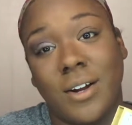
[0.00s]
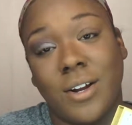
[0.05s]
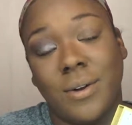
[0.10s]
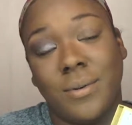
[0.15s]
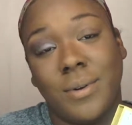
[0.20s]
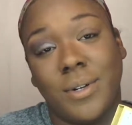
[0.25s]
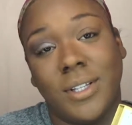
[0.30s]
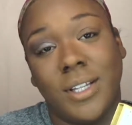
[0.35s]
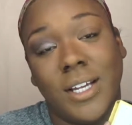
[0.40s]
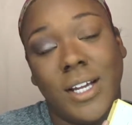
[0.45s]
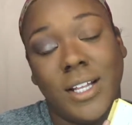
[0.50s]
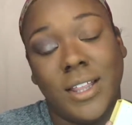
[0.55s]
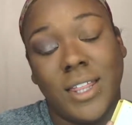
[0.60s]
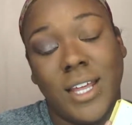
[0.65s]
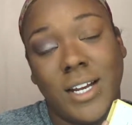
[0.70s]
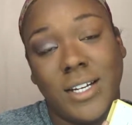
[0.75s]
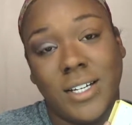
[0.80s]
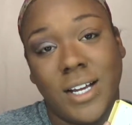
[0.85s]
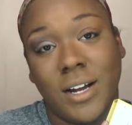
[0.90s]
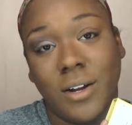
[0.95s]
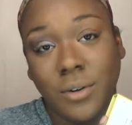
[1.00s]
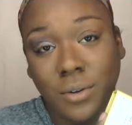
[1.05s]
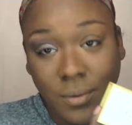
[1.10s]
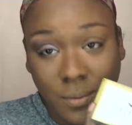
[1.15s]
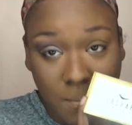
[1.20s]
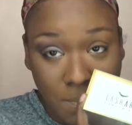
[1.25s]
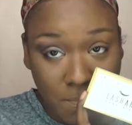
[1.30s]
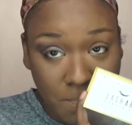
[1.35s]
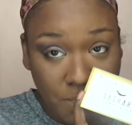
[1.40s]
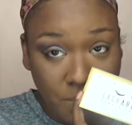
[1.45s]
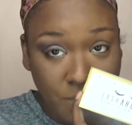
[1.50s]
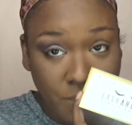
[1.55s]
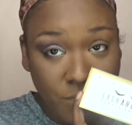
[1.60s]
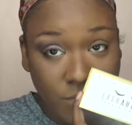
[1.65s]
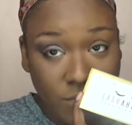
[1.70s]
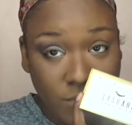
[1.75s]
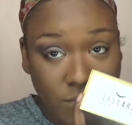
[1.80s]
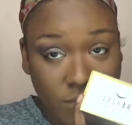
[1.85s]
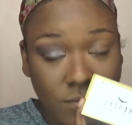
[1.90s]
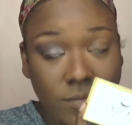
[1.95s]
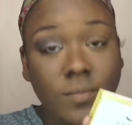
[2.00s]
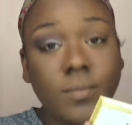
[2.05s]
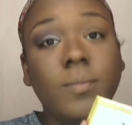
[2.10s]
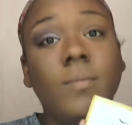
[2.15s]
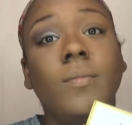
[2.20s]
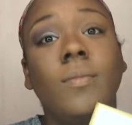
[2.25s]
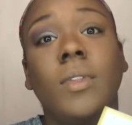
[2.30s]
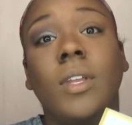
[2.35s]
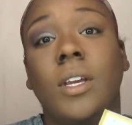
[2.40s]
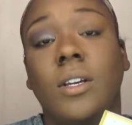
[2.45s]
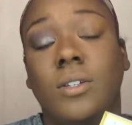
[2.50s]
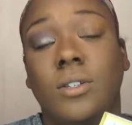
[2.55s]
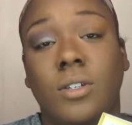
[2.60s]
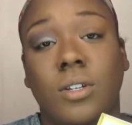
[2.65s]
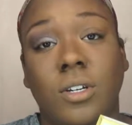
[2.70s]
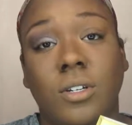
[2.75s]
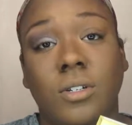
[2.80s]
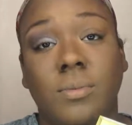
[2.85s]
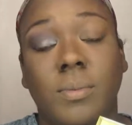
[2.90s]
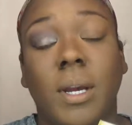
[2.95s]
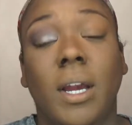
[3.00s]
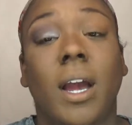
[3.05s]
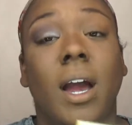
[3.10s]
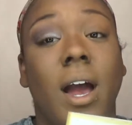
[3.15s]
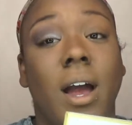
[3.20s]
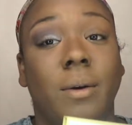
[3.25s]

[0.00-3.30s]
I will link that down. Excuse me.